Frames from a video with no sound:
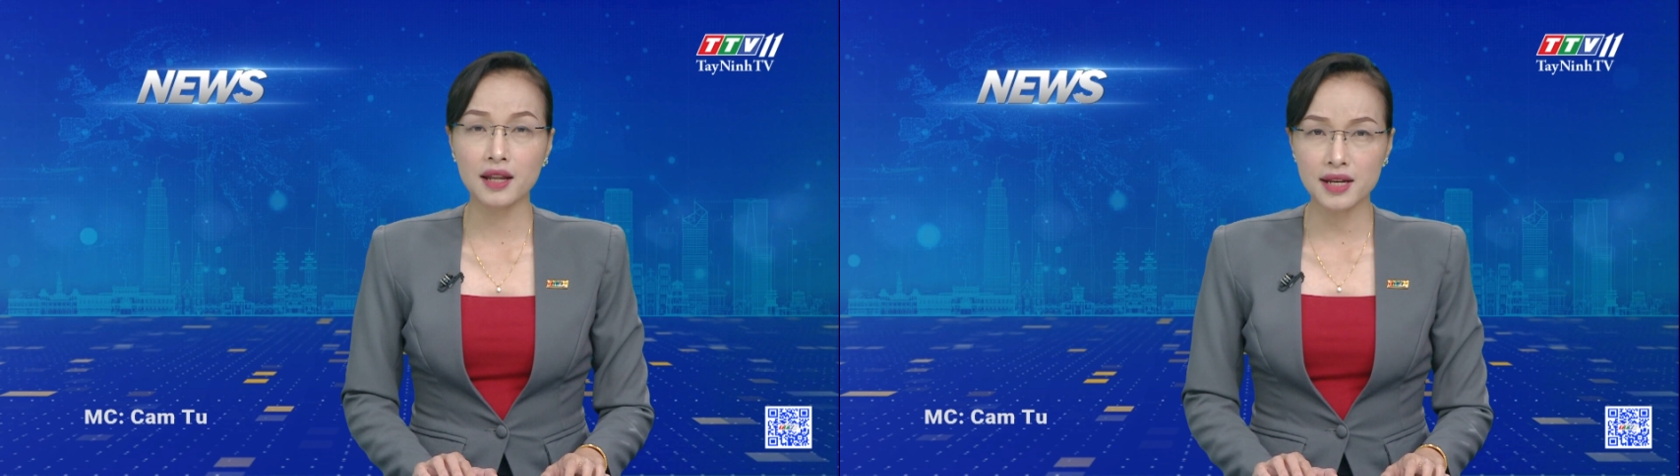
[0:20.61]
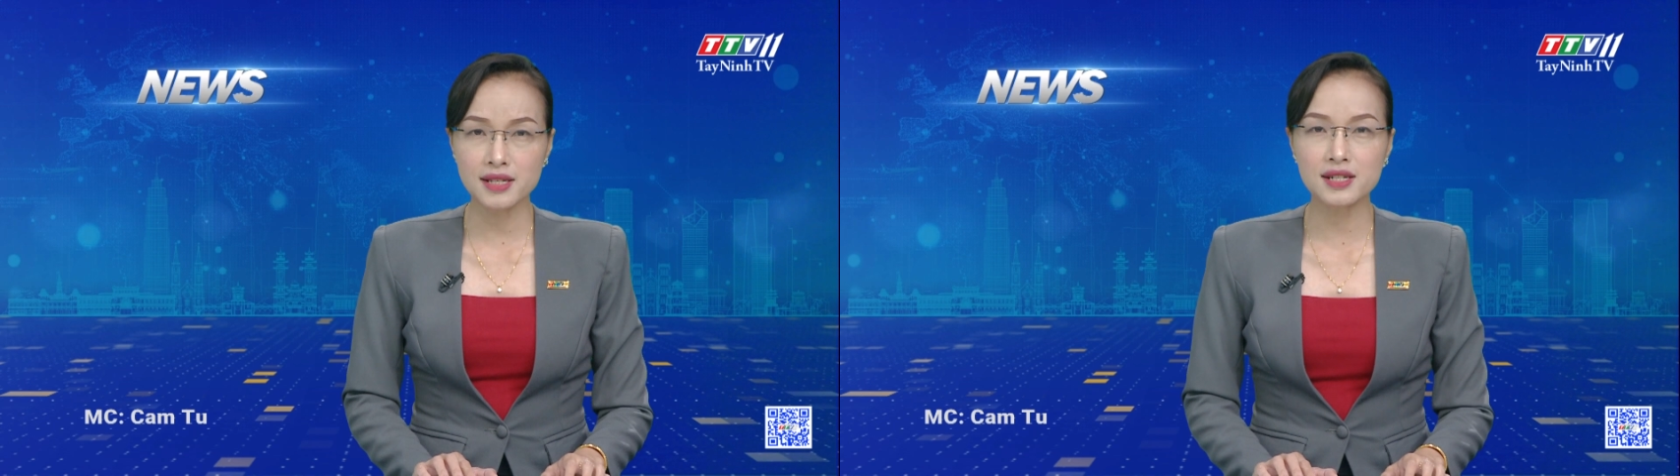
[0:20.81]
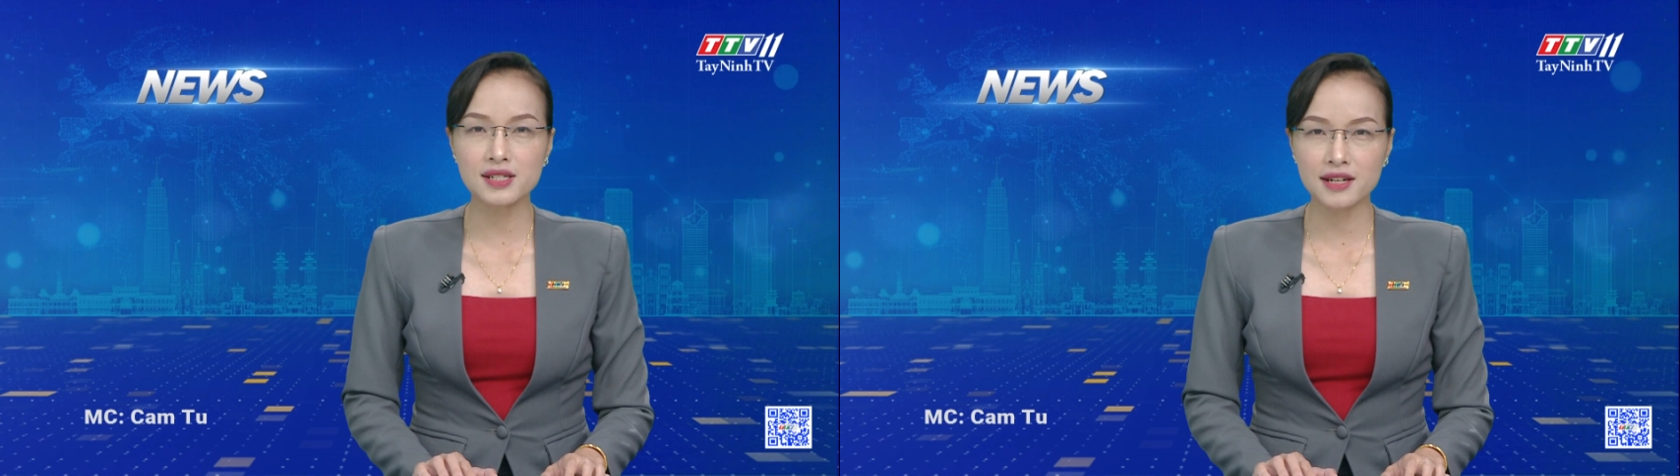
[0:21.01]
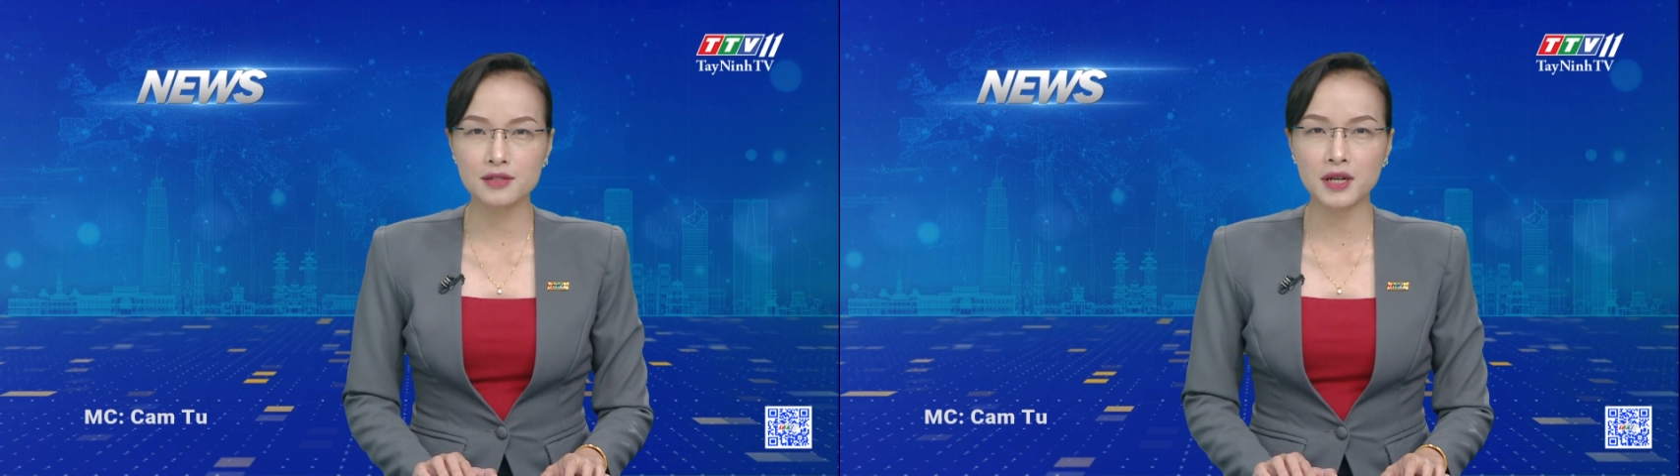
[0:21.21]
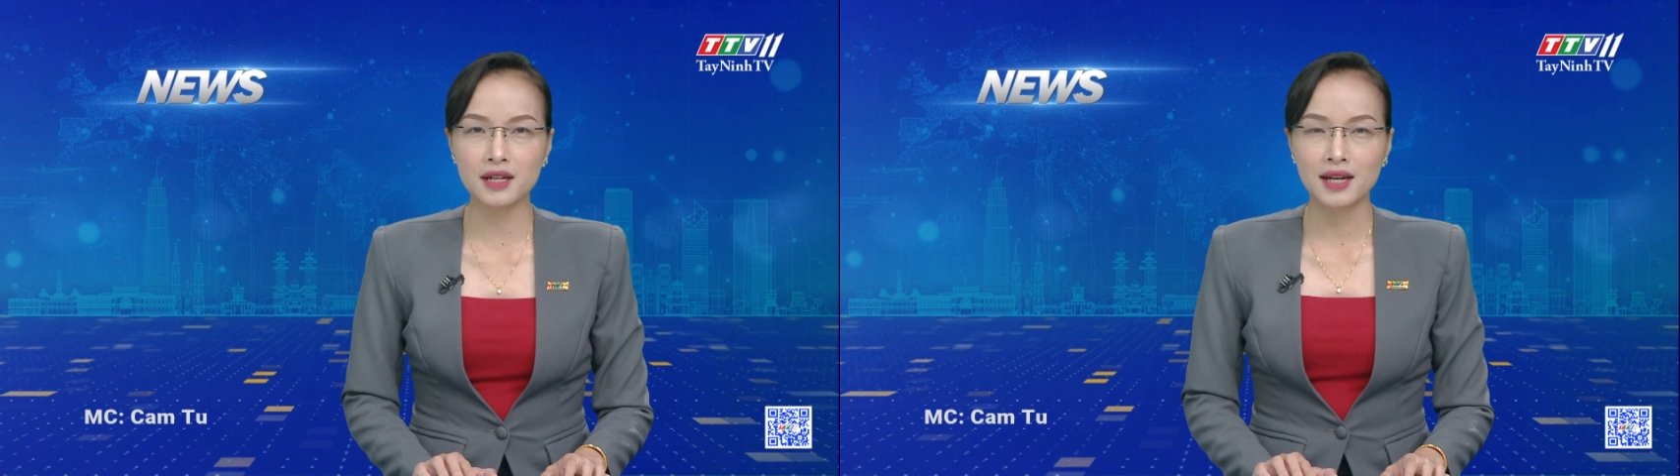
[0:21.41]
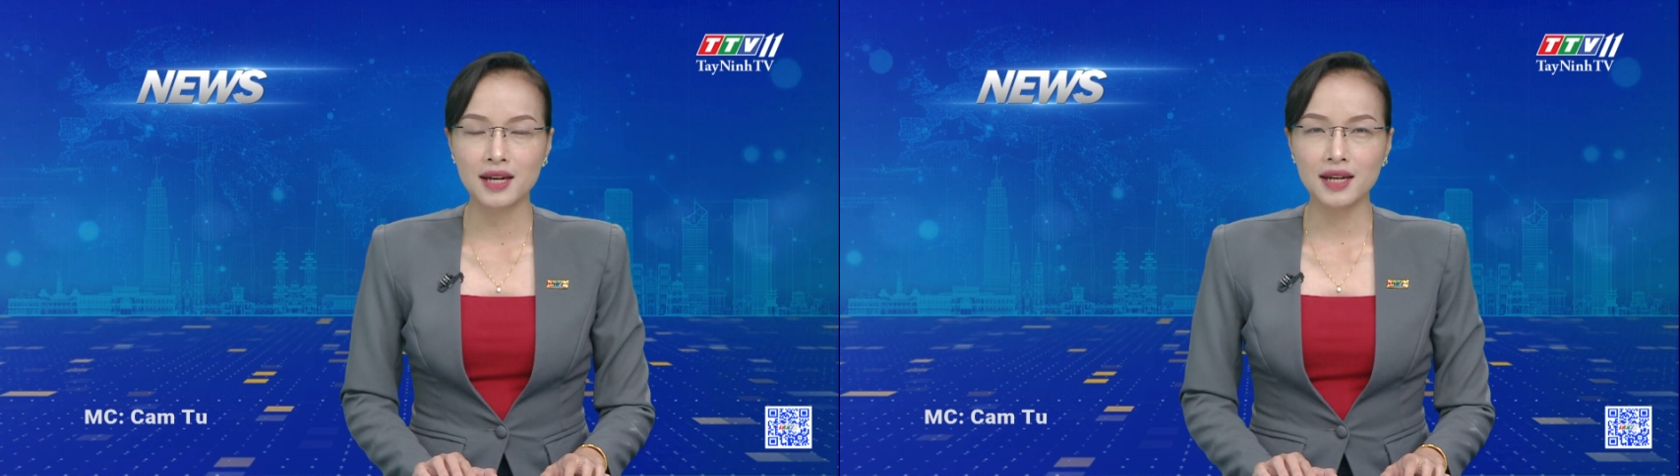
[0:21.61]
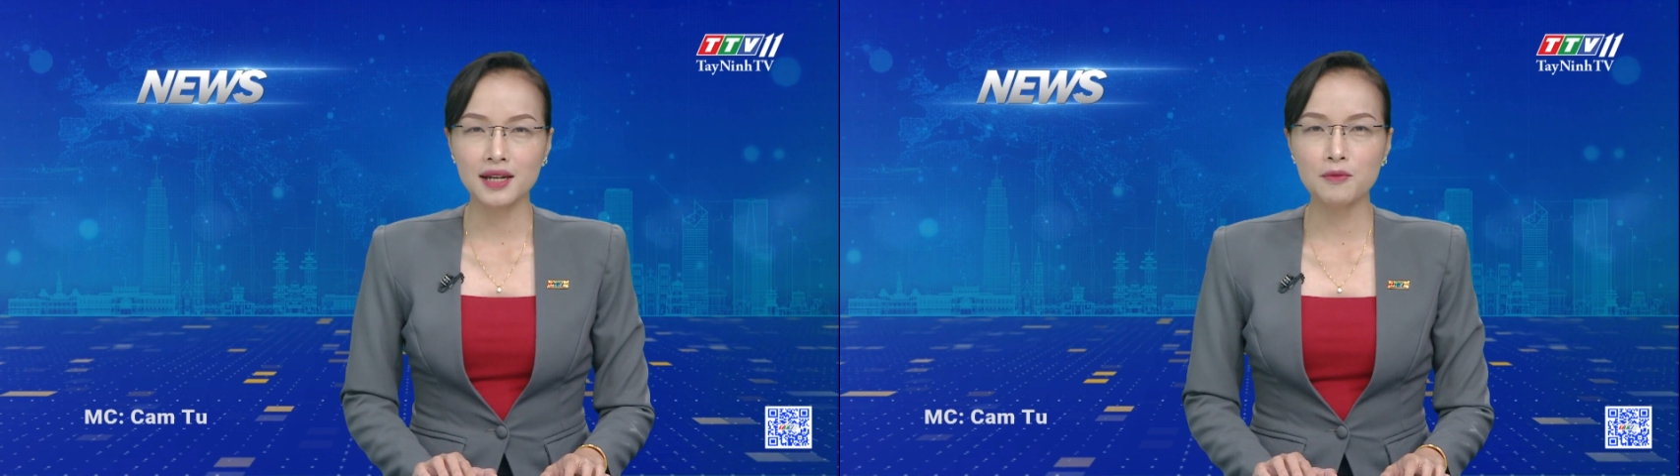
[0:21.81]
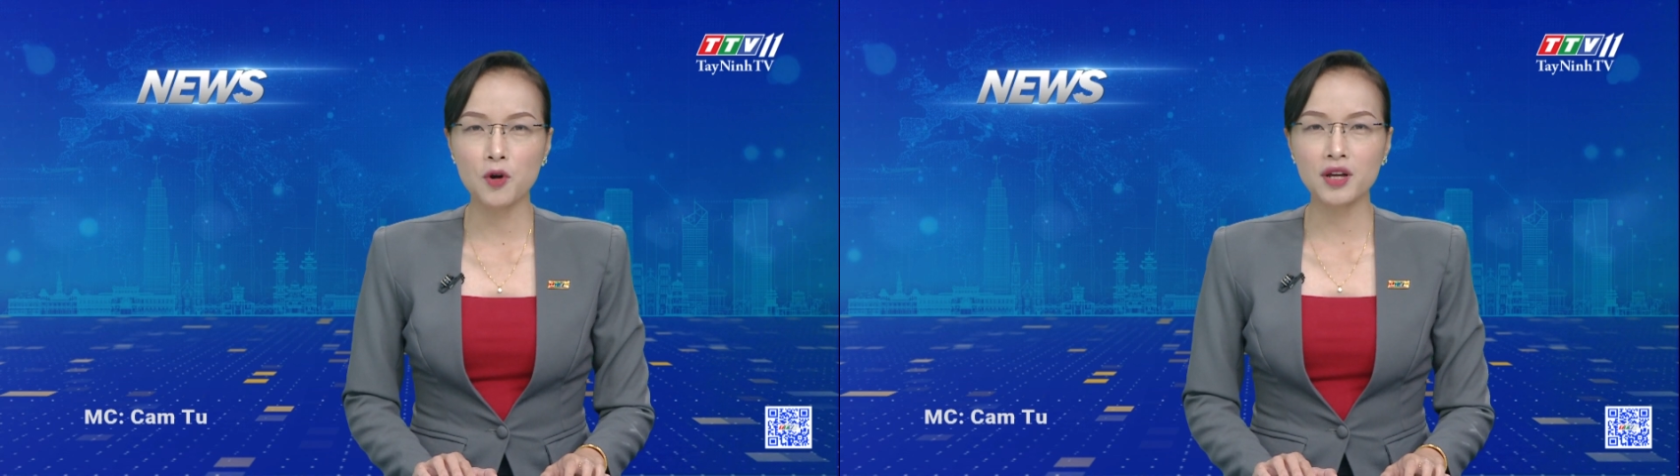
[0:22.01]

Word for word: Ladies and gentlemen, in the